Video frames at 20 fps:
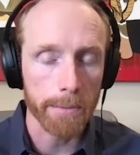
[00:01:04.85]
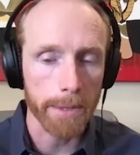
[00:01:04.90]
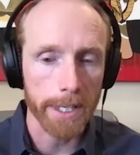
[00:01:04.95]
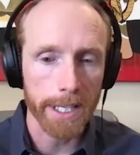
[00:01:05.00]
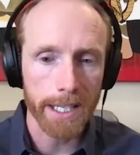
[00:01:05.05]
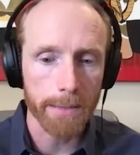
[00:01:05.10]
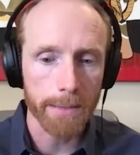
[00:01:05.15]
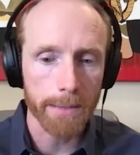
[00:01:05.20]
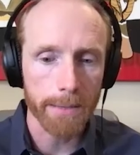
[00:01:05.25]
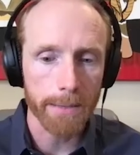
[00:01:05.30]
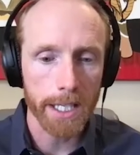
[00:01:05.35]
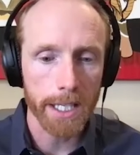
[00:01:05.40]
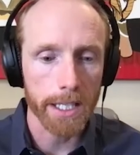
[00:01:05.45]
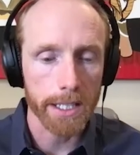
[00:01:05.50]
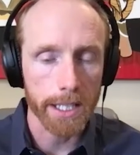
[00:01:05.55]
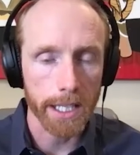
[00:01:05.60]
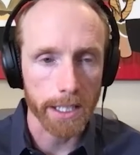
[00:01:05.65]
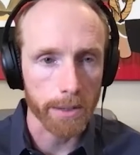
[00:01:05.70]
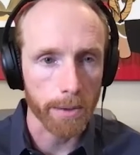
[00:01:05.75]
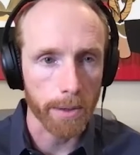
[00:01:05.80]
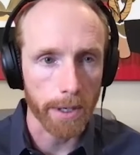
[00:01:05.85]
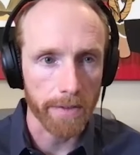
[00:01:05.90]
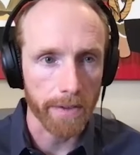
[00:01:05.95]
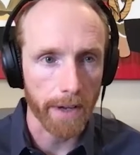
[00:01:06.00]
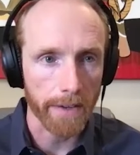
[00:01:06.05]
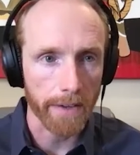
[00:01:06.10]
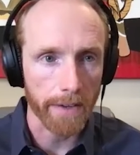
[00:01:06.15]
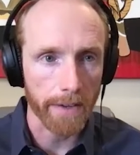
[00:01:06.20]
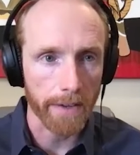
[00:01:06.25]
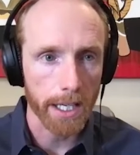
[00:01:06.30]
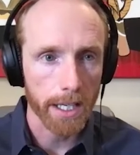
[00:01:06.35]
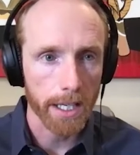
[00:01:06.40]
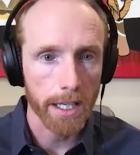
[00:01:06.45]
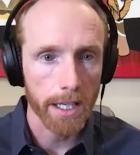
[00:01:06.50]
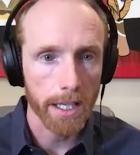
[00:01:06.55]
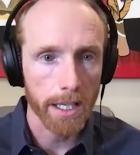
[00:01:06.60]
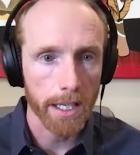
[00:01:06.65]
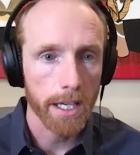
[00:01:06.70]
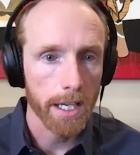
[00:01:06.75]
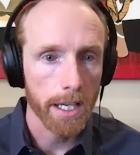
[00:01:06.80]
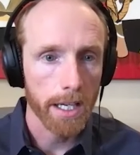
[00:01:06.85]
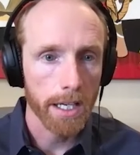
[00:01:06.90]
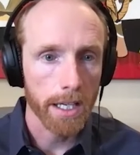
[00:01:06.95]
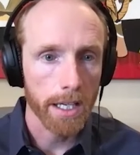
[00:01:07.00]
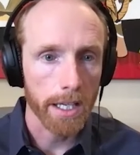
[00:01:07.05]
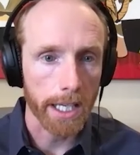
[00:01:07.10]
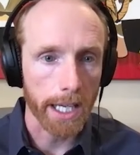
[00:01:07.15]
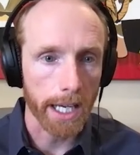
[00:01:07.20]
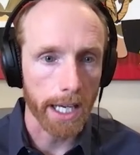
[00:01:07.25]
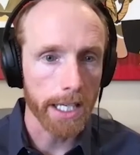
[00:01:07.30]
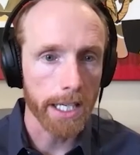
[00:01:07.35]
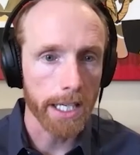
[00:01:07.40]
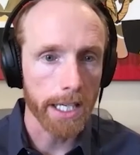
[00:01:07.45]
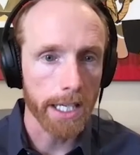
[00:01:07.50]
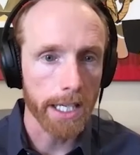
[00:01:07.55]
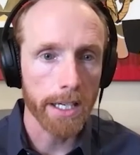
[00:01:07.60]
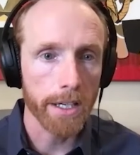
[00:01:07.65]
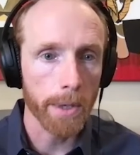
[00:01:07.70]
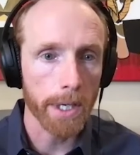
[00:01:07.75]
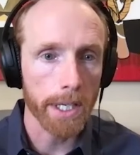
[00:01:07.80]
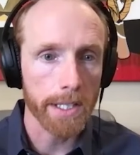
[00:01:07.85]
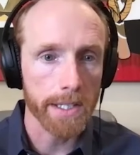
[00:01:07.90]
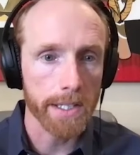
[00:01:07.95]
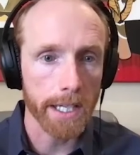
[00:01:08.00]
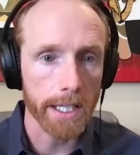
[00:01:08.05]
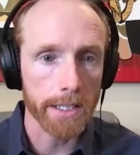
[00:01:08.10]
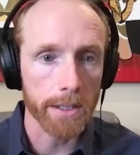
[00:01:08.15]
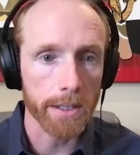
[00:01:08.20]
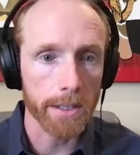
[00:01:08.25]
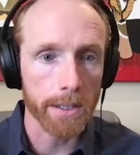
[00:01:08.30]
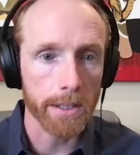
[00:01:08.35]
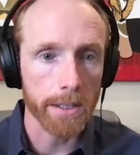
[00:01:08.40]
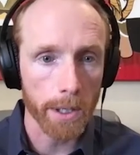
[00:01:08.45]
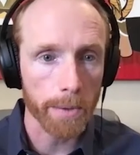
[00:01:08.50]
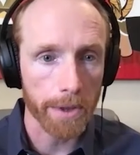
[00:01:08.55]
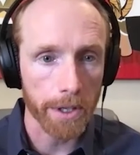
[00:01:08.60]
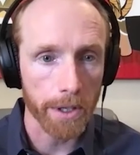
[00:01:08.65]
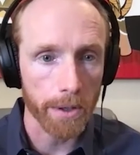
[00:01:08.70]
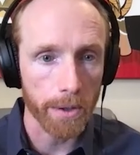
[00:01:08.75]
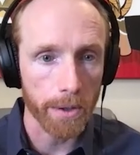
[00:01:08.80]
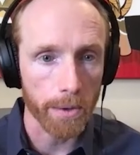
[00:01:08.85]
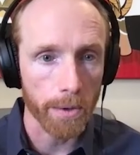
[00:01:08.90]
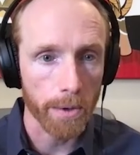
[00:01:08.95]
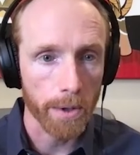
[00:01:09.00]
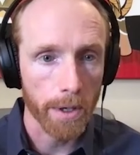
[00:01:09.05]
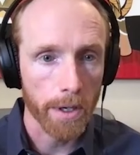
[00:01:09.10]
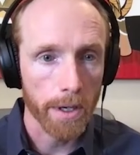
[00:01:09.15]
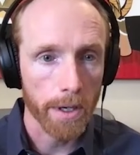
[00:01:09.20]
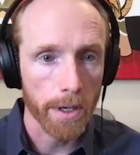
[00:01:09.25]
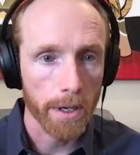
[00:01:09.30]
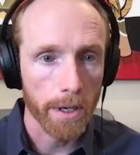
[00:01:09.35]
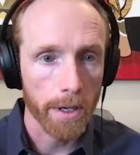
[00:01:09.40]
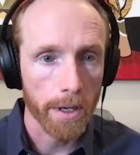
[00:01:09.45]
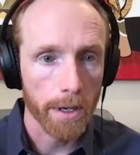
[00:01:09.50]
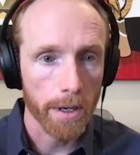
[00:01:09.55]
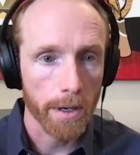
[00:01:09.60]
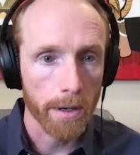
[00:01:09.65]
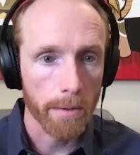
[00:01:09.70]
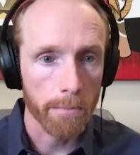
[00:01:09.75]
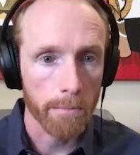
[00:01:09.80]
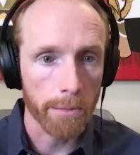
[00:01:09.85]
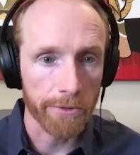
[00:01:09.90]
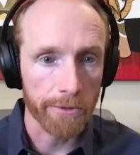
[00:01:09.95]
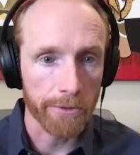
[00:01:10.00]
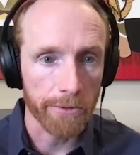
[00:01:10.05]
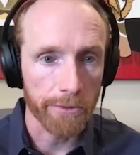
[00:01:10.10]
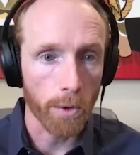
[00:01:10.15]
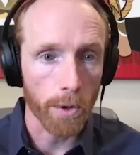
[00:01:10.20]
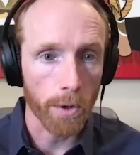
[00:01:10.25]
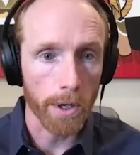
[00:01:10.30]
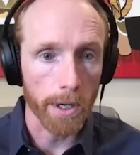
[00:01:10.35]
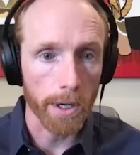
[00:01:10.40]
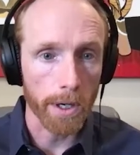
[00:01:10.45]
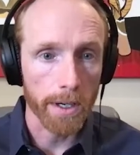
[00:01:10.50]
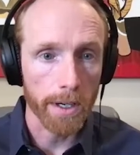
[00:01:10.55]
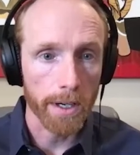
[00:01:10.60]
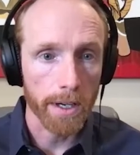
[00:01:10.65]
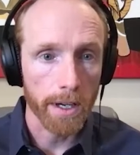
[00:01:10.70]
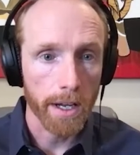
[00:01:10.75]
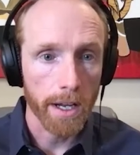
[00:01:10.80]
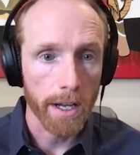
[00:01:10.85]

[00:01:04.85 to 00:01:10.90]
And I'm like, I'm not going to take 25K. Like, I need to know what it's like to work with you before.